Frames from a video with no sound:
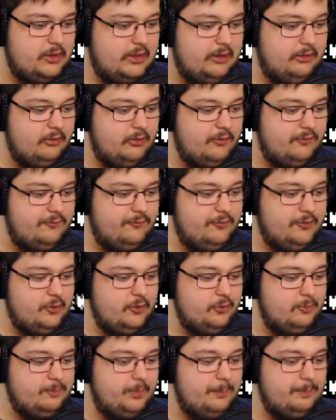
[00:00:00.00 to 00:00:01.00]
I
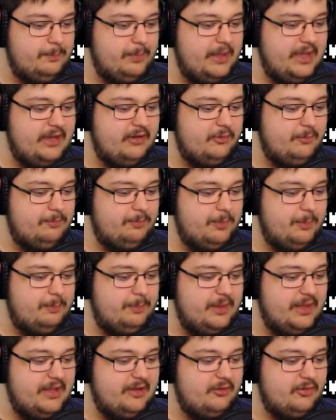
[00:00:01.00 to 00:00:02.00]
refuse papyrus,
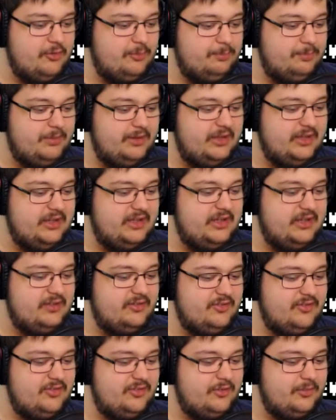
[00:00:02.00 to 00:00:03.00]
papyrus,
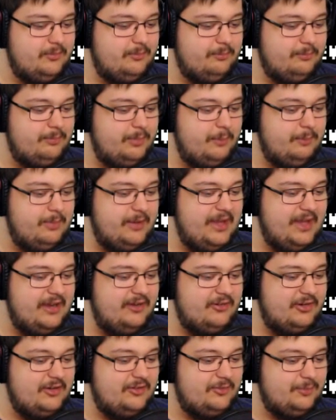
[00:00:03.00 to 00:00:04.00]
please!
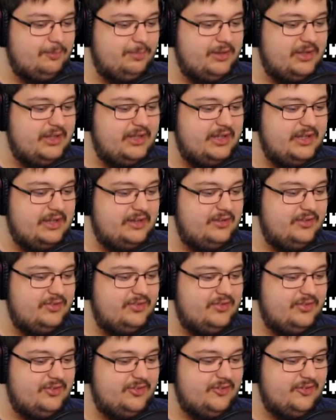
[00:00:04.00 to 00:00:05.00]
Papyrus,
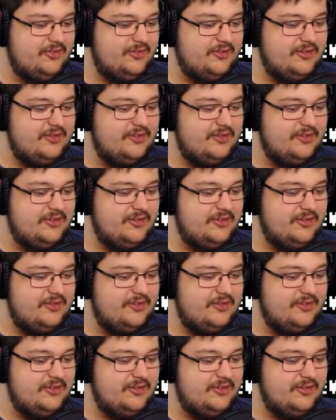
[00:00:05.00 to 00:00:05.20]
please!